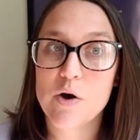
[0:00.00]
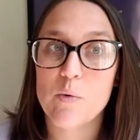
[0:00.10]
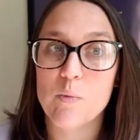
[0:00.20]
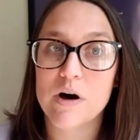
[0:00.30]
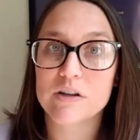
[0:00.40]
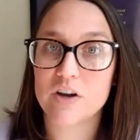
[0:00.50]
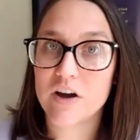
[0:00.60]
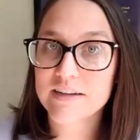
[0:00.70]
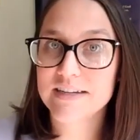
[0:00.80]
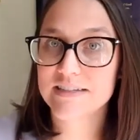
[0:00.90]
while
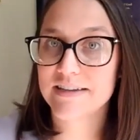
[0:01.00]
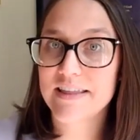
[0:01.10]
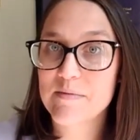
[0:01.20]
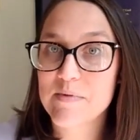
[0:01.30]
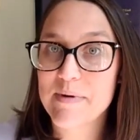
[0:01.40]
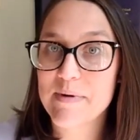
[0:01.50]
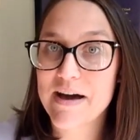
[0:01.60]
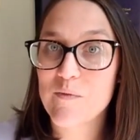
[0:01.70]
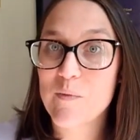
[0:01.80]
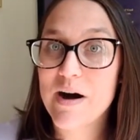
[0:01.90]
talking to them
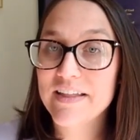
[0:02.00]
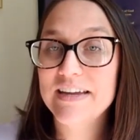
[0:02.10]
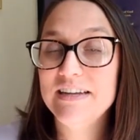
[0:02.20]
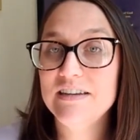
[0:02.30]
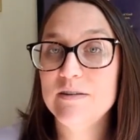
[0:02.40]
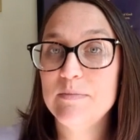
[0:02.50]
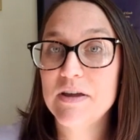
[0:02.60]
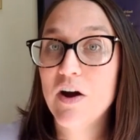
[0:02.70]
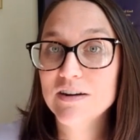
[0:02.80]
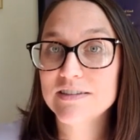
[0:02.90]
about why they need to be
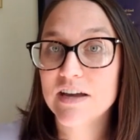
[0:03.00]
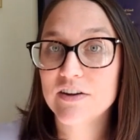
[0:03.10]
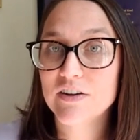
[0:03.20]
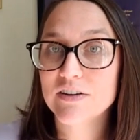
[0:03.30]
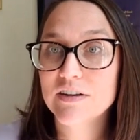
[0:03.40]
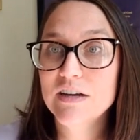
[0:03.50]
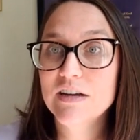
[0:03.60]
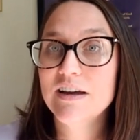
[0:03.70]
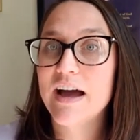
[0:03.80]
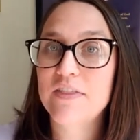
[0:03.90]
heart-centered,
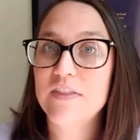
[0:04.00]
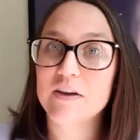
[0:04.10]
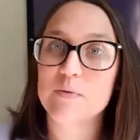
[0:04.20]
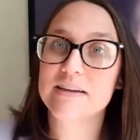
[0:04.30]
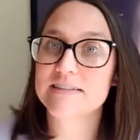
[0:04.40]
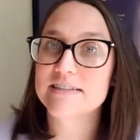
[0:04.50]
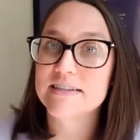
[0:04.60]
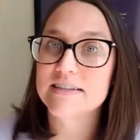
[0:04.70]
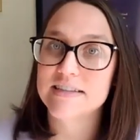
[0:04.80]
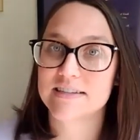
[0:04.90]
I think we can
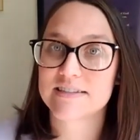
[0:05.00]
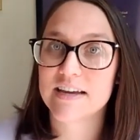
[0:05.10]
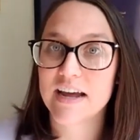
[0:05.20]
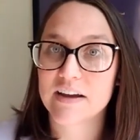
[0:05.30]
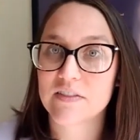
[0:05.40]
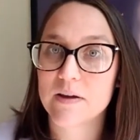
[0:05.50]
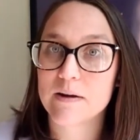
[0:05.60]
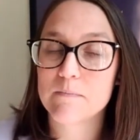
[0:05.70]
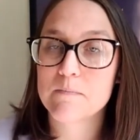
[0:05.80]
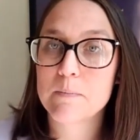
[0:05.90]
see the disconnect
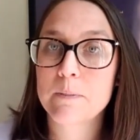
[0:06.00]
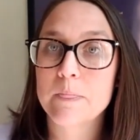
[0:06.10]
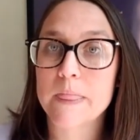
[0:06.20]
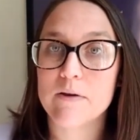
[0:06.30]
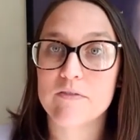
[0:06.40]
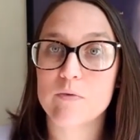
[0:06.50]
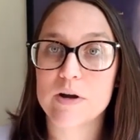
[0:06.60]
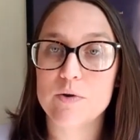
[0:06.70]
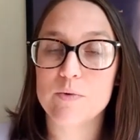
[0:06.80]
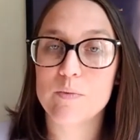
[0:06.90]
there. And if what
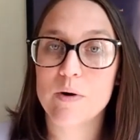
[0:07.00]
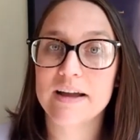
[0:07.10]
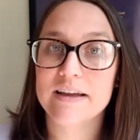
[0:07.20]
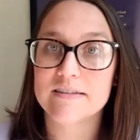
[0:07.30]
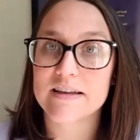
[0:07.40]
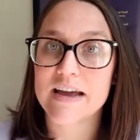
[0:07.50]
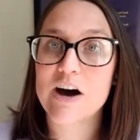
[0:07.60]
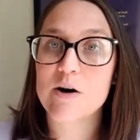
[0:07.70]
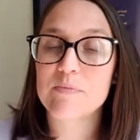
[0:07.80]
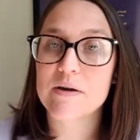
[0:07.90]
you want is to
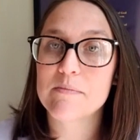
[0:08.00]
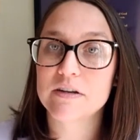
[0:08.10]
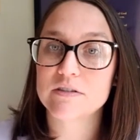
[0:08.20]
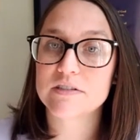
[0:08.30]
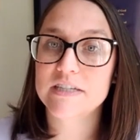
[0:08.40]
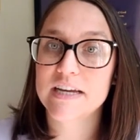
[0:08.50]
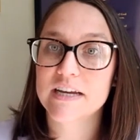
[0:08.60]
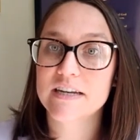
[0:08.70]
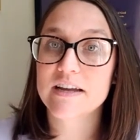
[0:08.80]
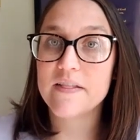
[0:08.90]
help them
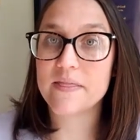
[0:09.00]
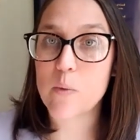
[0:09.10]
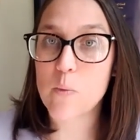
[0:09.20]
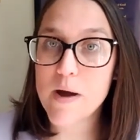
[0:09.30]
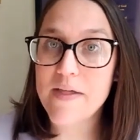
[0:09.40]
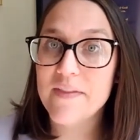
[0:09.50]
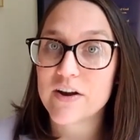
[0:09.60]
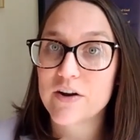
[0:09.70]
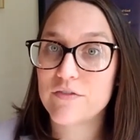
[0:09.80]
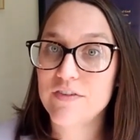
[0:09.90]
understand that when they
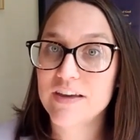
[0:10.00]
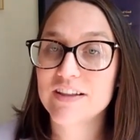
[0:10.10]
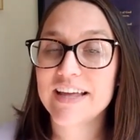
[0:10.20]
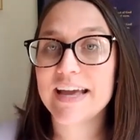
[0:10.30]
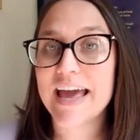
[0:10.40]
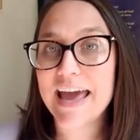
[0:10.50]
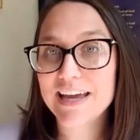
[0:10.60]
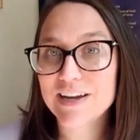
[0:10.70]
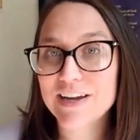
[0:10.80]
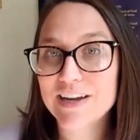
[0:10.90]
are feeling
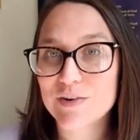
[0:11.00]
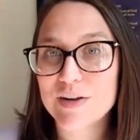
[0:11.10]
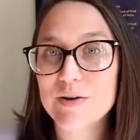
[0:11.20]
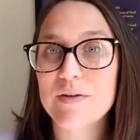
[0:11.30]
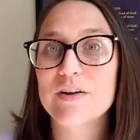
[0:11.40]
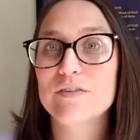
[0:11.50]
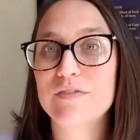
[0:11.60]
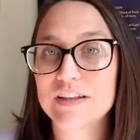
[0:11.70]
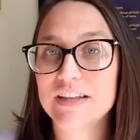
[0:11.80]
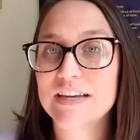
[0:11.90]
angry, when they're
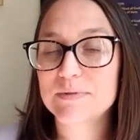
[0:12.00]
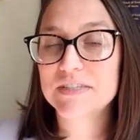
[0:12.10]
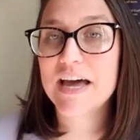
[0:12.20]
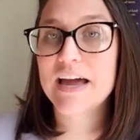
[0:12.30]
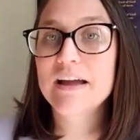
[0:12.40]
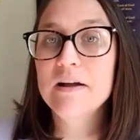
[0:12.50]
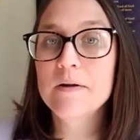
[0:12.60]
feeling upset,